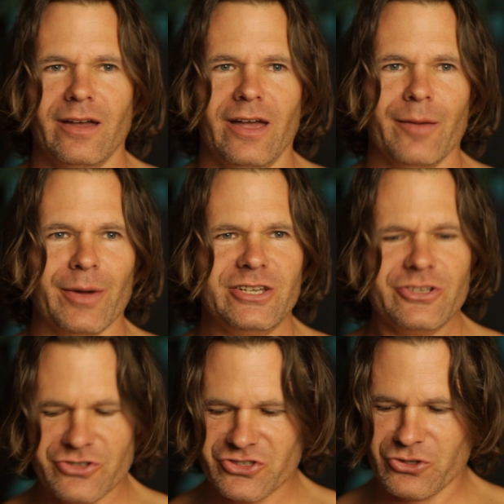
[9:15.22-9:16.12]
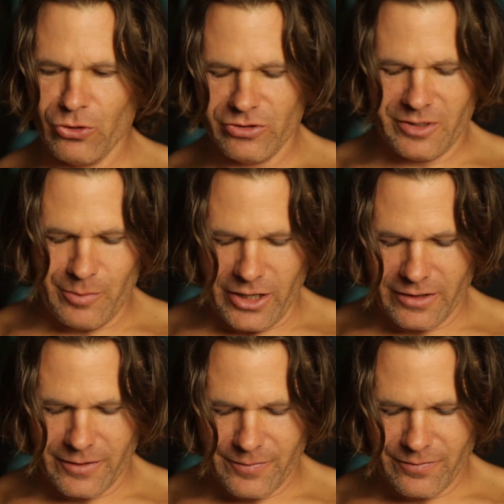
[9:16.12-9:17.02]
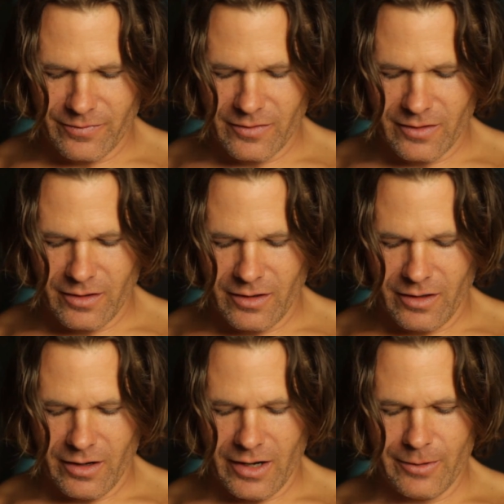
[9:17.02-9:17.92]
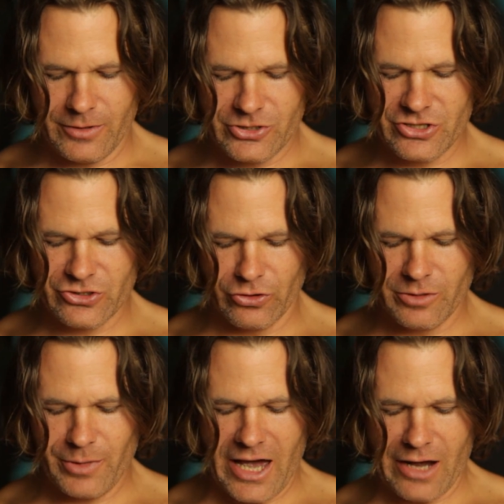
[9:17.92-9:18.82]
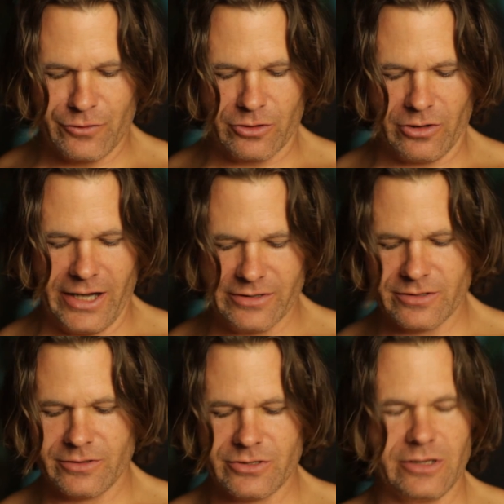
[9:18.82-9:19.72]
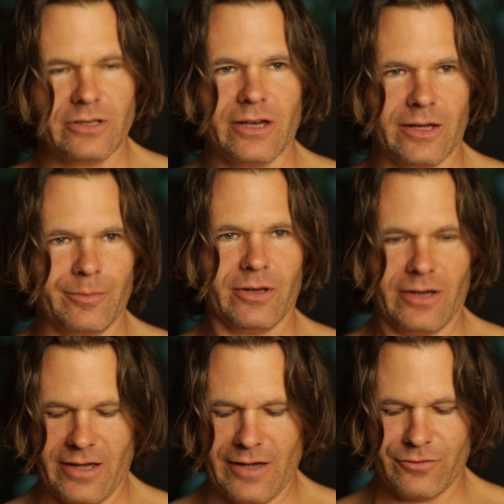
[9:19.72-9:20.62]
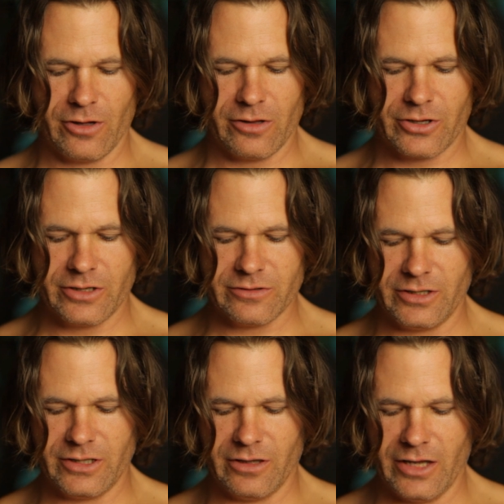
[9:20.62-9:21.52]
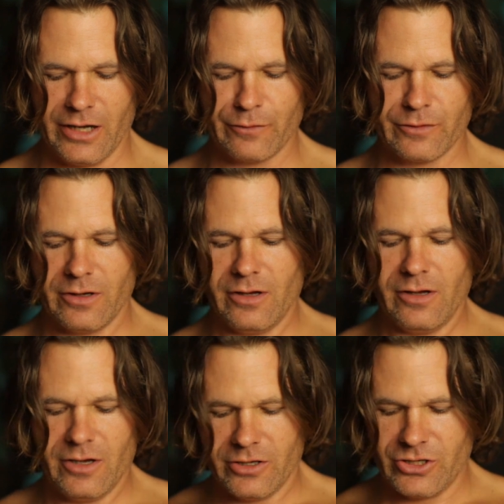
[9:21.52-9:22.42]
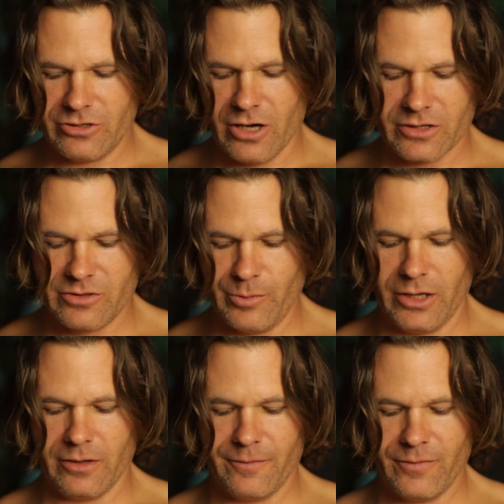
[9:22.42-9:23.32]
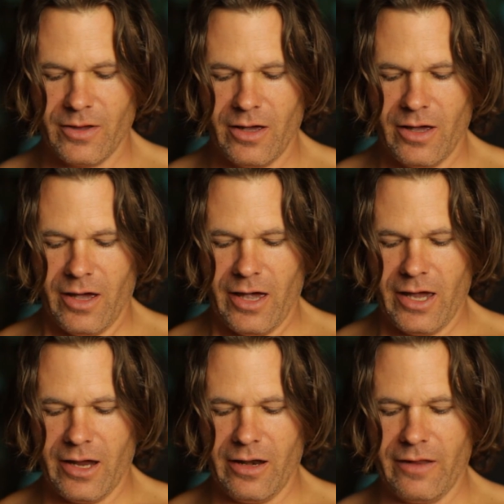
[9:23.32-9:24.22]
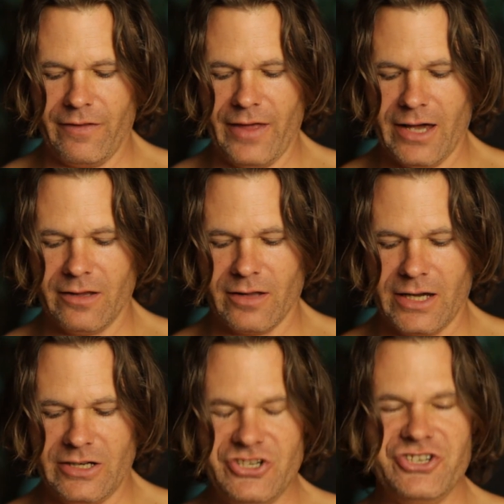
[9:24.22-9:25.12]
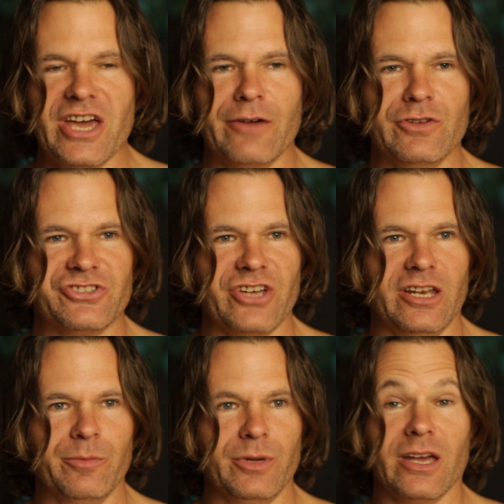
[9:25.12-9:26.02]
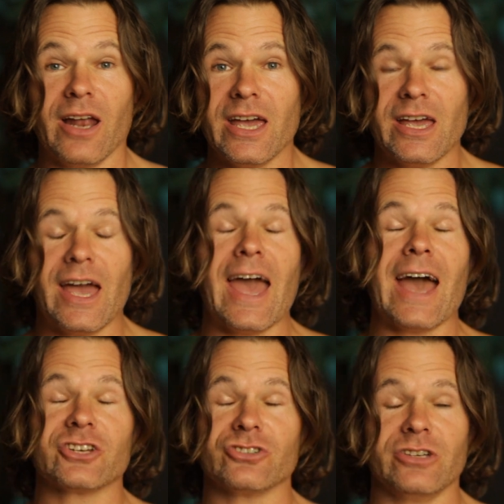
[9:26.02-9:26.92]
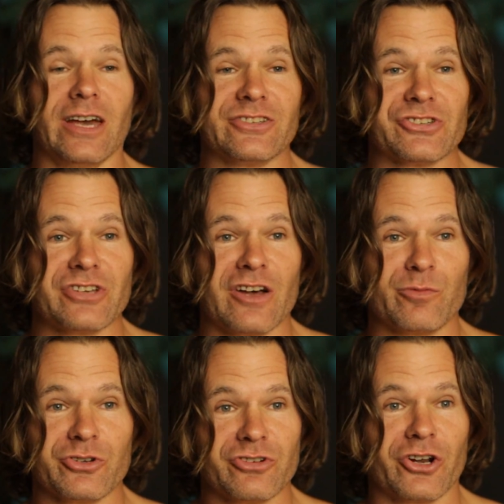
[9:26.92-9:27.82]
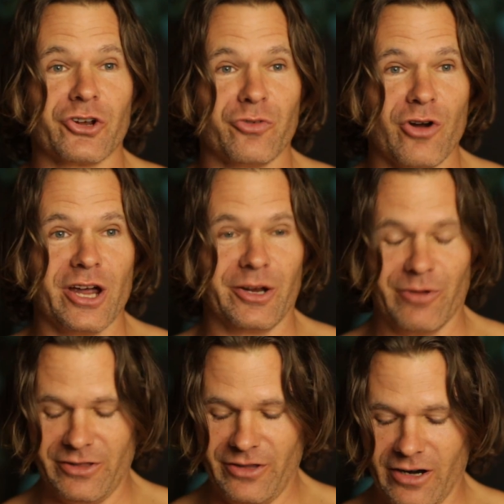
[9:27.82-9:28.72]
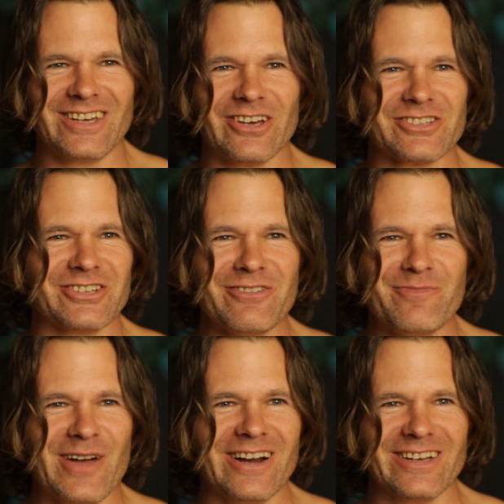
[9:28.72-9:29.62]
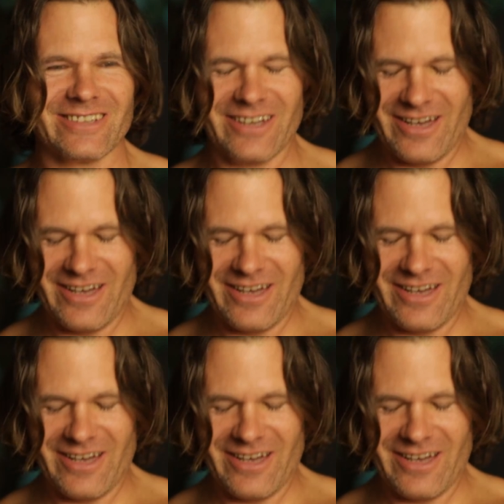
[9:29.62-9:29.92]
And my teacher scolded me. She scolded me after class. After the other kids left, she talked to me. And that devastated me. And I actually, as a sophomore, started crying right there. I was so embarrassed.